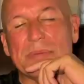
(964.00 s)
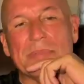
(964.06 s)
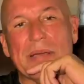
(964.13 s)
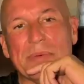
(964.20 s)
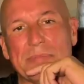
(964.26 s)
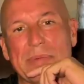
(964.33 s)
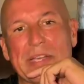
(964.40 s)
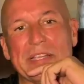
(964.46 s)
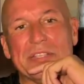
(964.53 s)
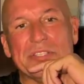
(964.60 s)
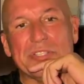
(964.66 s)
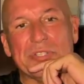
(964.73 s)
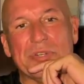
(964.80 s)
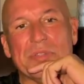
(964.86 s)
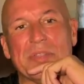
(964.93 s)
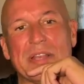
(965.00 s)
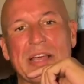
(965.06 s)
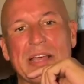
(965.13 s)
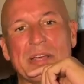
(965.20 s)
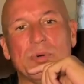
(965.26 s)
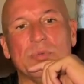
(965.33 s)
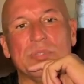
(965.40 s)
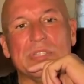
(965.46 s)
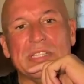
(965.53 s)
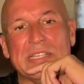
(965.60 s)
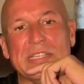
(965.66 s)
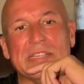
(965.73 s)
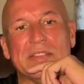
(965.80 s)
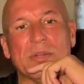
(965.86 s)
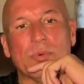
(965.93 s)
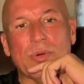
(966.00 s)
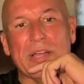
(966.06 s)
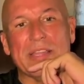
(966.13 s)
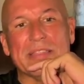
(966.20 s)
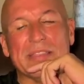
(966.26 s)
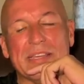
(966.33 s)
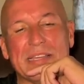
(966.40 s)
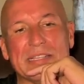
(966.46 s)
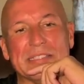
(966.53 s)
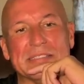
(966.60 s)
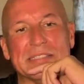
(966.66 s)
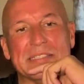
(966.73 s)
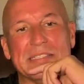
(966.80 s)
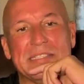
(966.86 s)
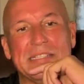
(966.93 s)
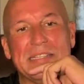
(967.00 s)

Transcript: about making sure that I only eat the right things.